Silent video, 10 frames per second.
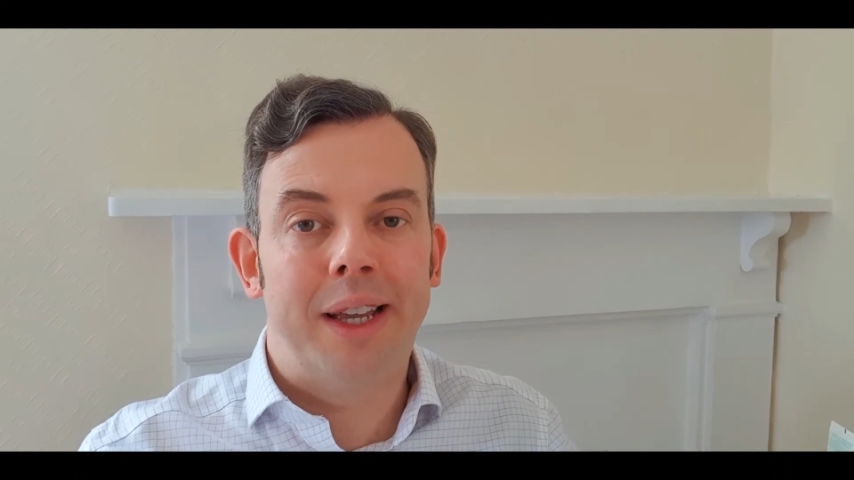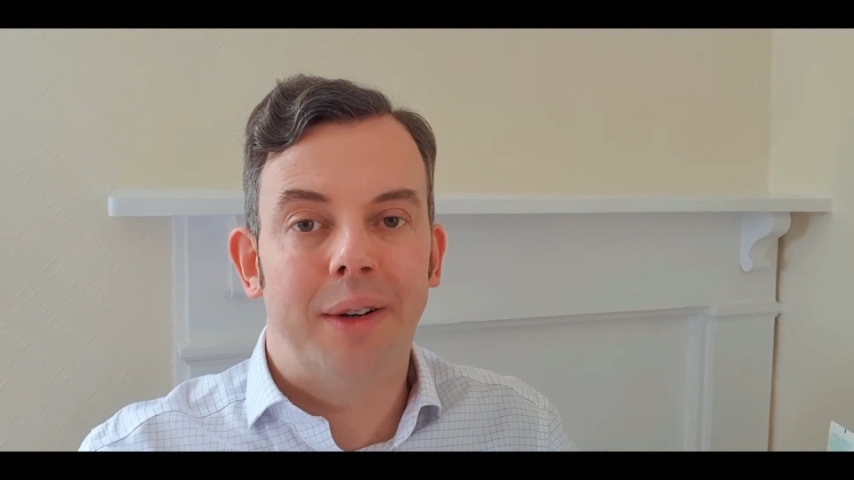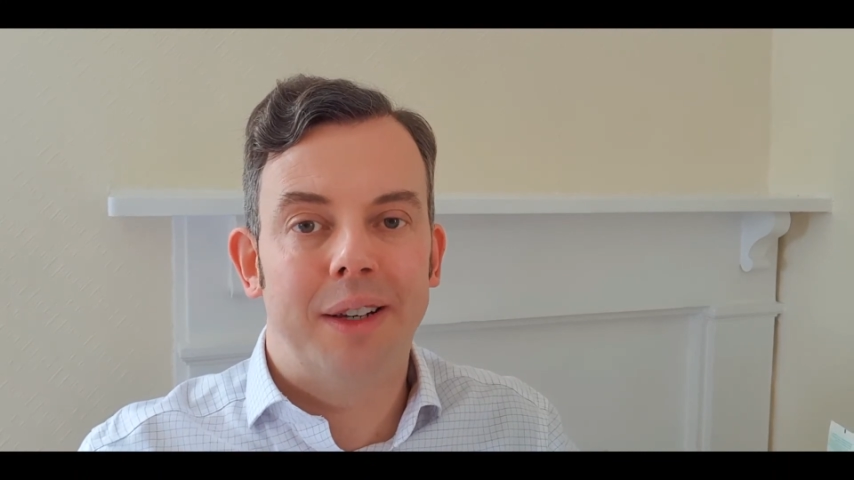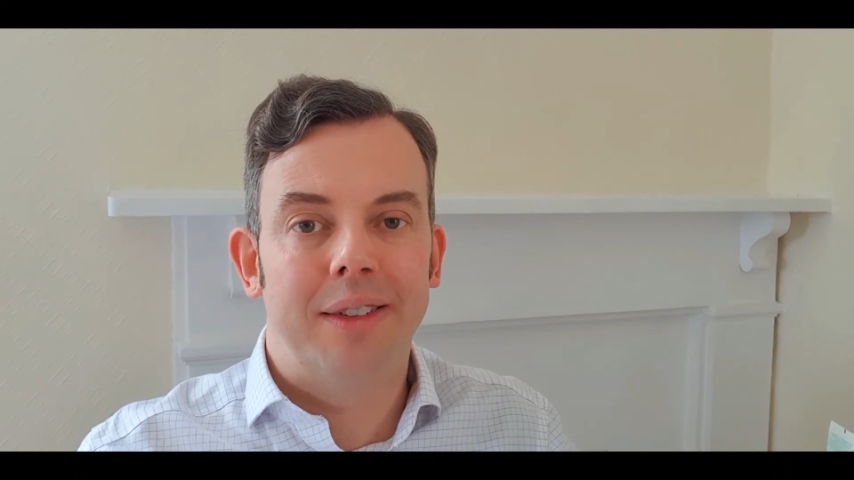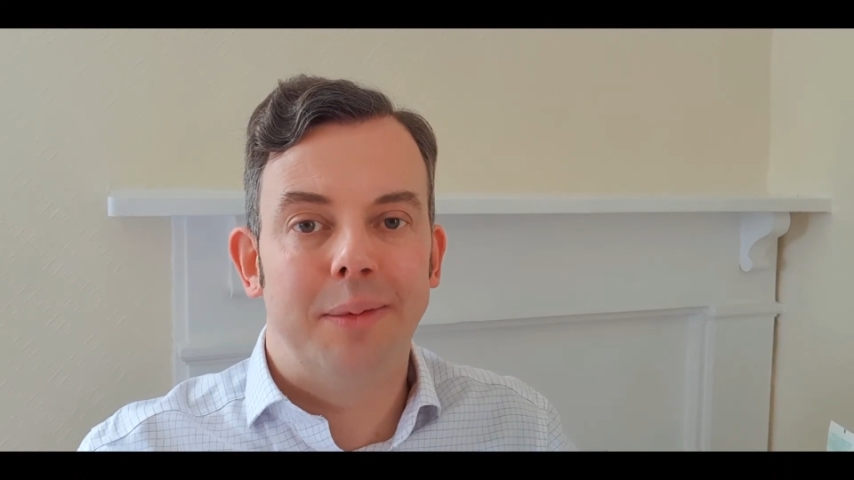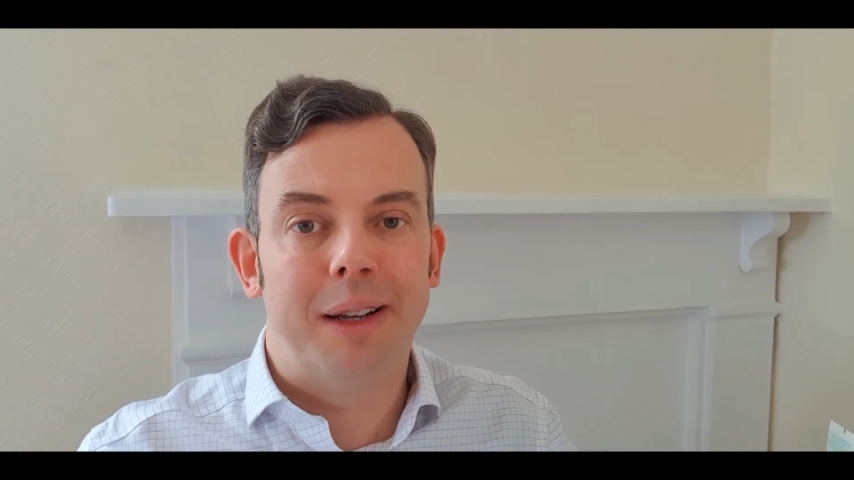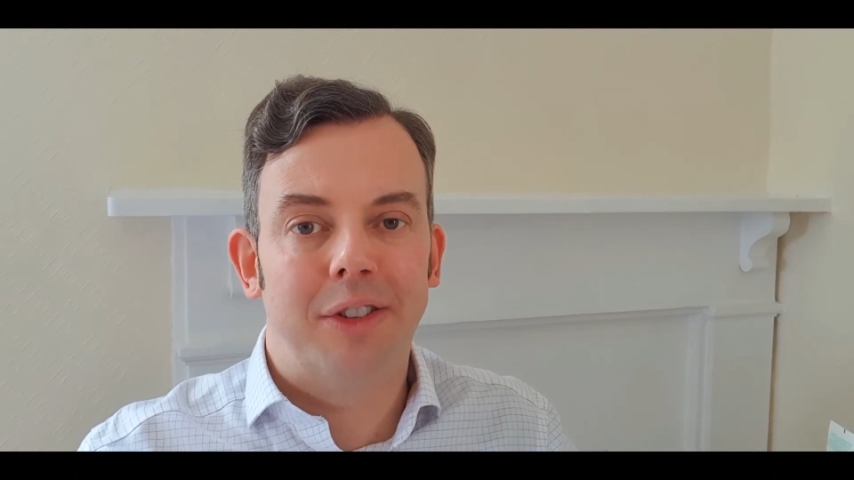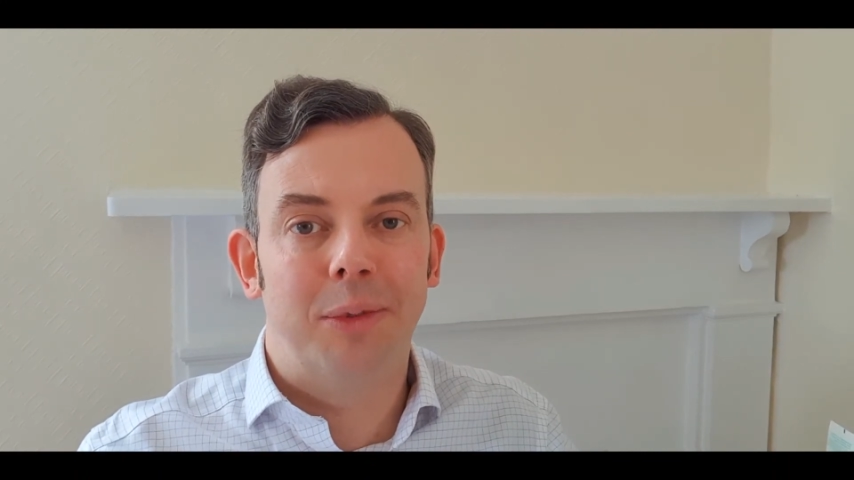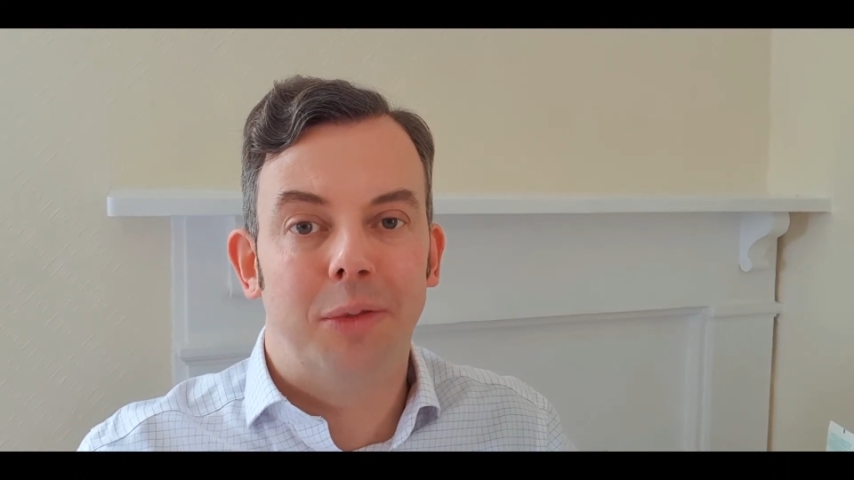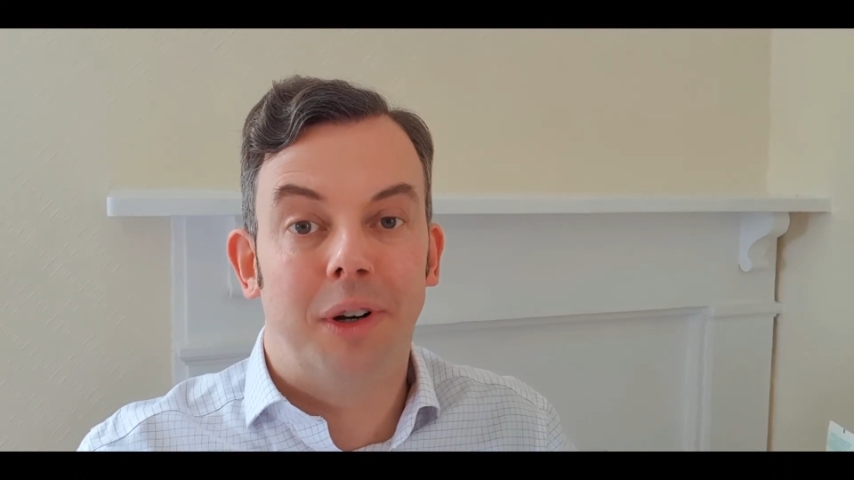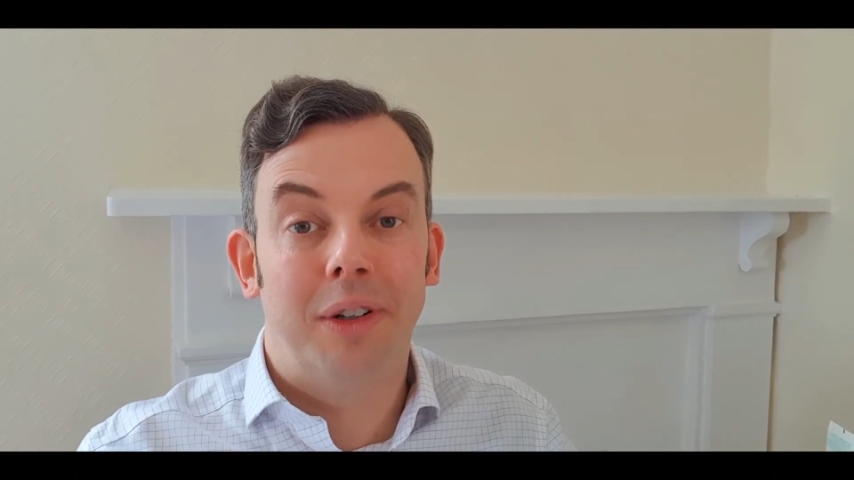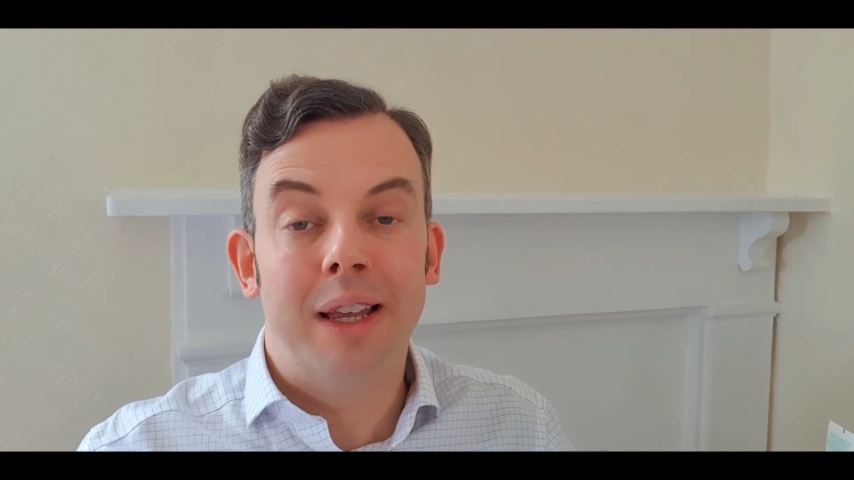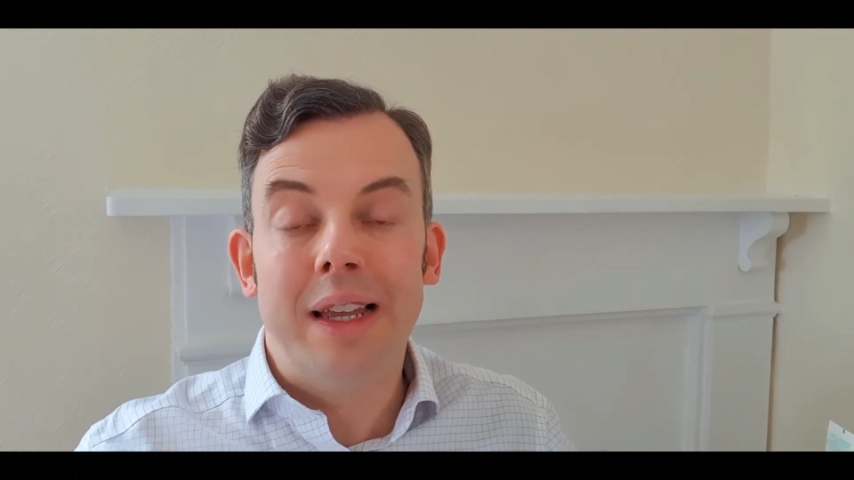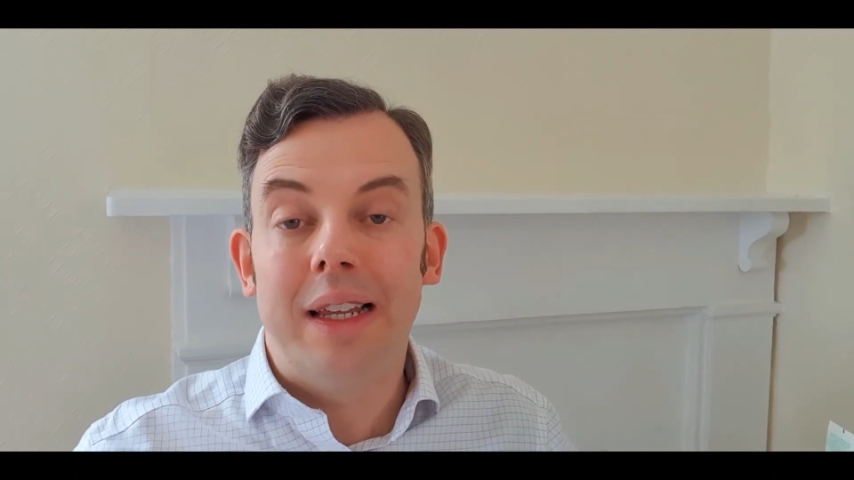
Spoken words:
calculating maximum demand